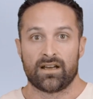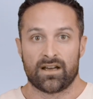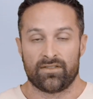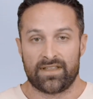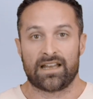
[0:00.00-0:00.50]

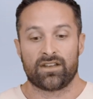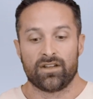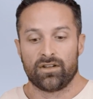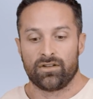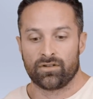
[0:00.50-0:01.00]
of that
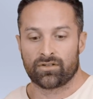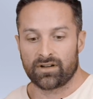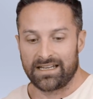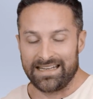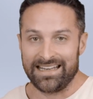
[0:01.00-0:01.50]
you're
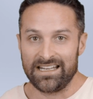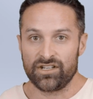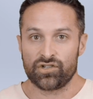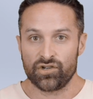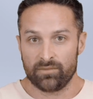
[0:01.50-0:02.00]

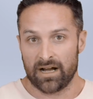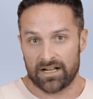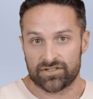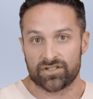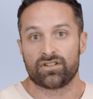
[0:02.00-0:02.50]
eating too
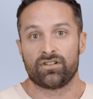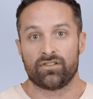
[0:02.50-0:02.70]
much